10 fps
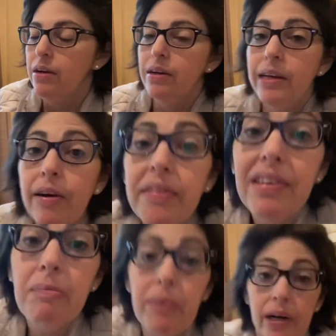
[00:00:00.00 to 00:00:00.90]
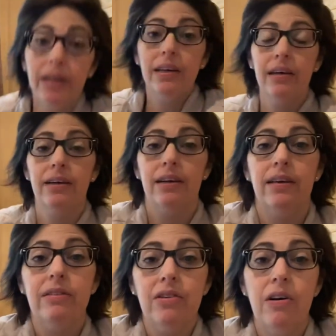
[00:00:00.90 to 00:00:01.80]
Now, this book
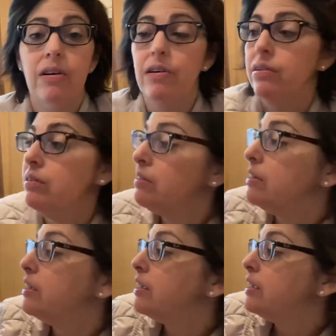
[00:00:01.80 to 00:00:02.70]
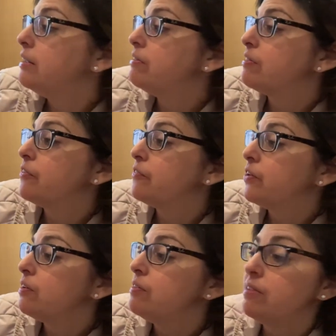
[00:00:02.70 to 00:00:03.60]
is called It's the
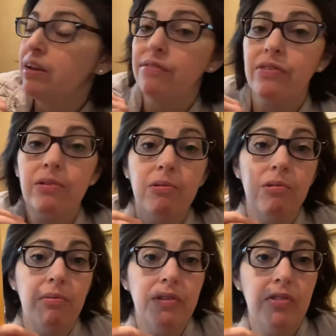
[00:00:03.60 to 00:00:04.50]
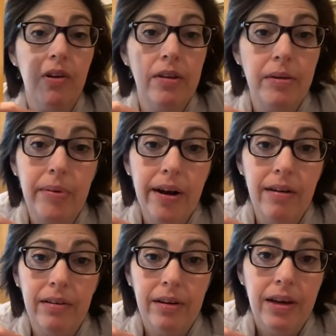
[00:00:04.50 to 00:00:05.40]
First Day of School with Charlie
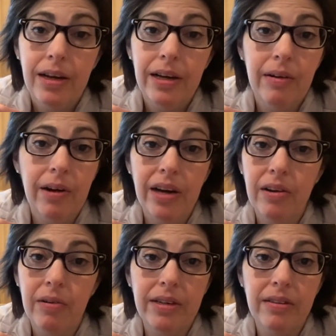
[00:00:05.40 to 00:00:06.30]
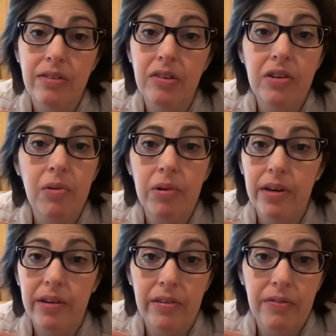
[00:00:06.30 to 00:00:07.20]
Brown. Now, I know it is nowhere
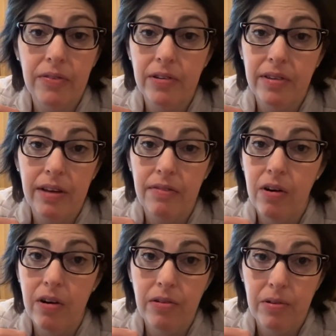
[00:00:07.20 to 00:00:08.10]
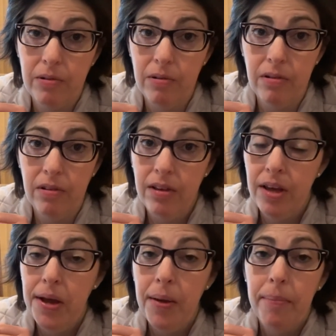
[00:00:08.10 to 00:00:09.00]
near the first day of our school,
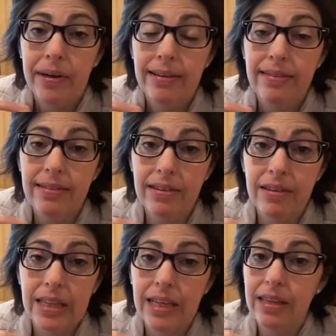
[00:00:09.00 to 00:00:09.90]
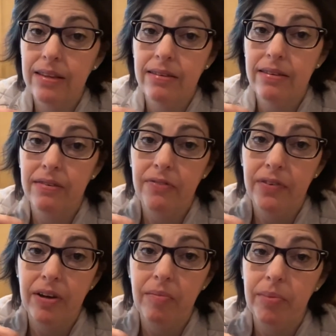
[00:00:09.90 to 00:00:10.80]
but I still think this is a
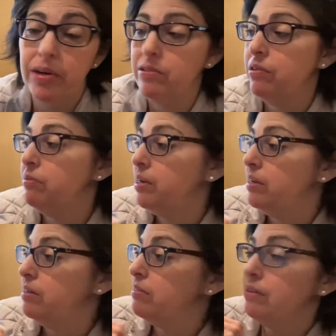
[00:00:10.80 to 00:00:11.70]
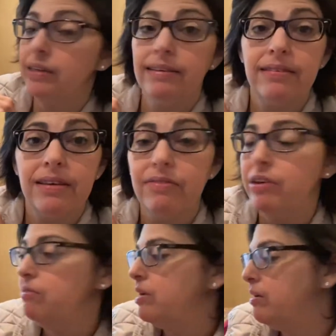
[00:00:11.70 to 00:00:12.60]
fun book to read. So let's give it
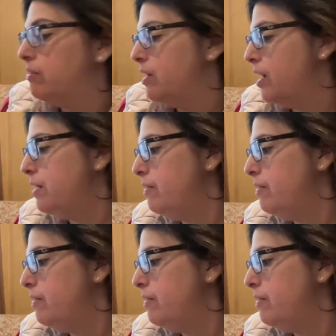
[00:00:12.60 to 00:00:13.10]
a read, okay?